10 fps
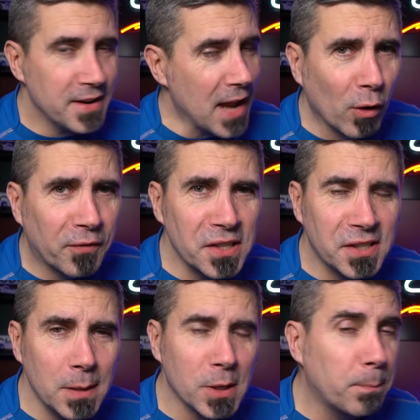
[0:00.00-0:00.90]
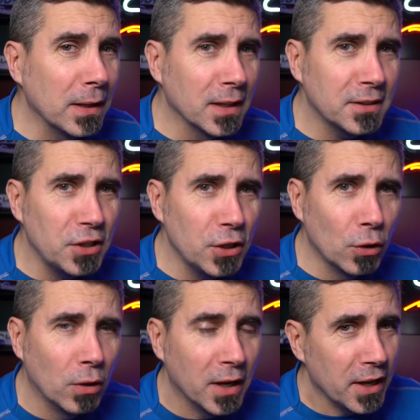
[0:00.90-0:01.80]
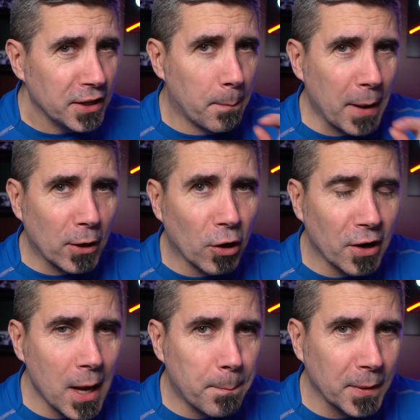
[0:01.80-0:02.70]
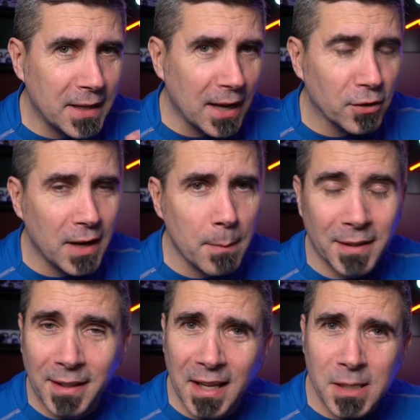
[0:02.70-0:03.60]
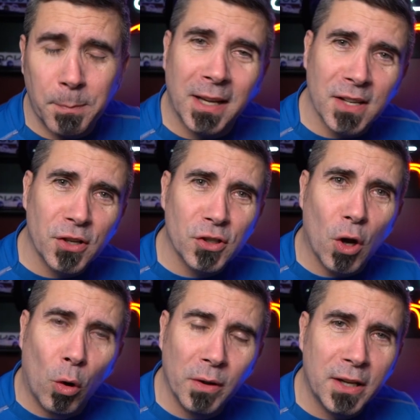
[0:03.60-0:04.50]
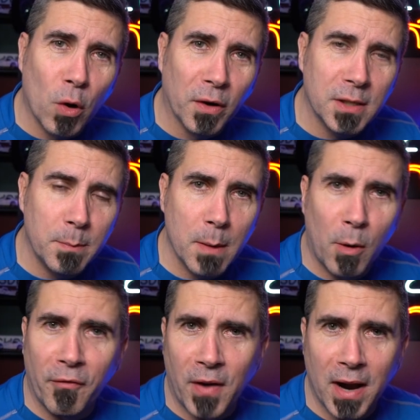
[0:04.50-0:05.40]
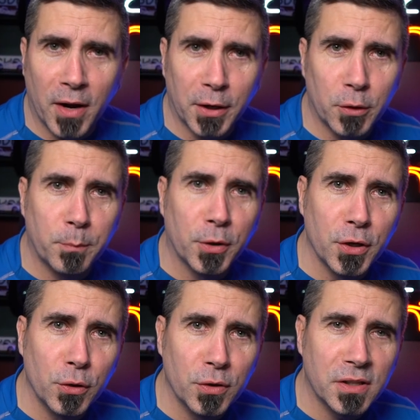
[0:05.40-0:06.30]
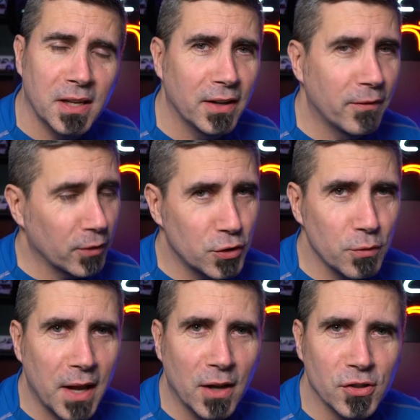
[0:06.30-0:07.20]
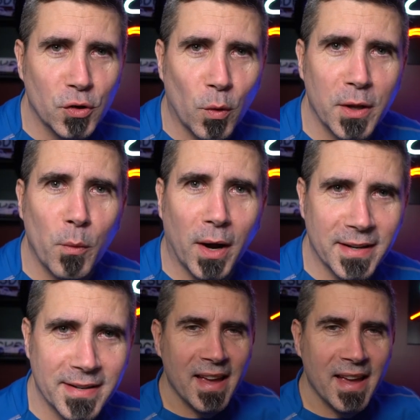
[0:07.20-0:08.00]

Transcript: Now, if this seems appealing to you, you better hurry up and get your name on the list because there's only going to be about 500 produced for 2021.